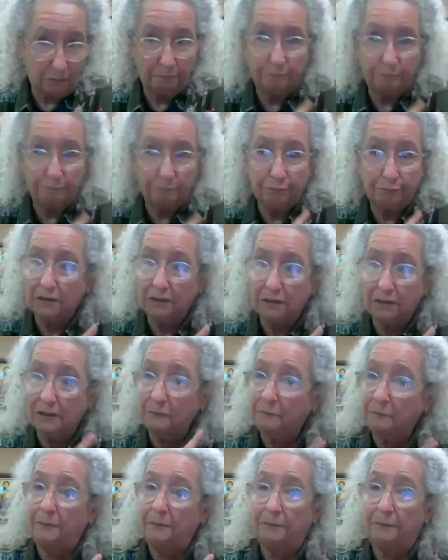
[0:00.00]
Brooklyn
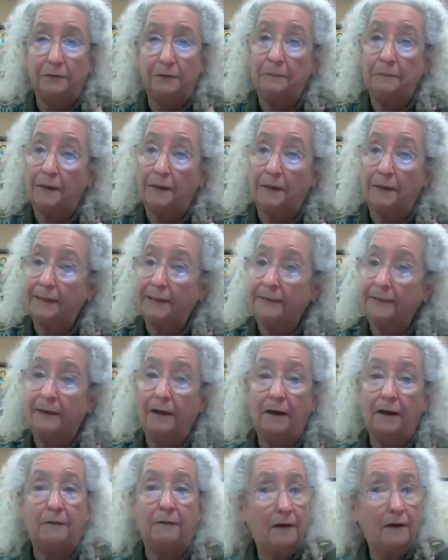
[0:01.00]
people, you might
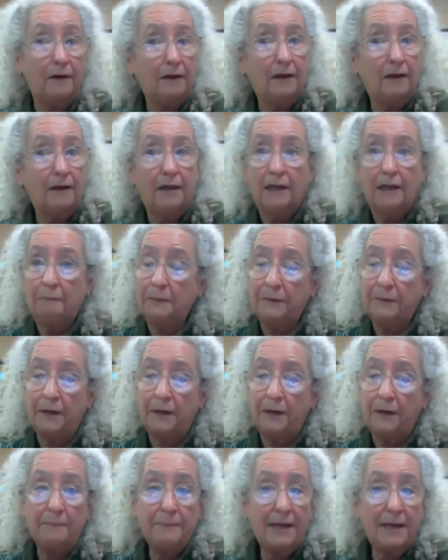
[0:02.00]
know, my
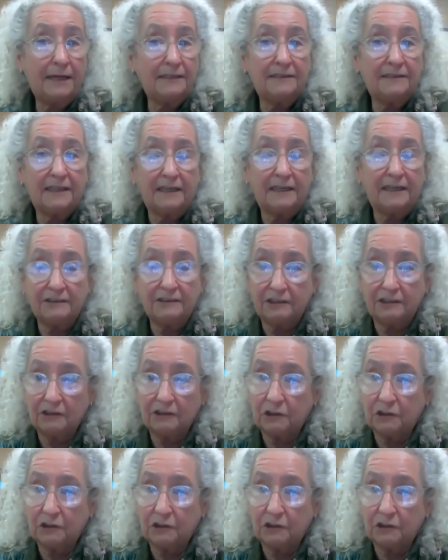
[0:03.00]
mom had a dancing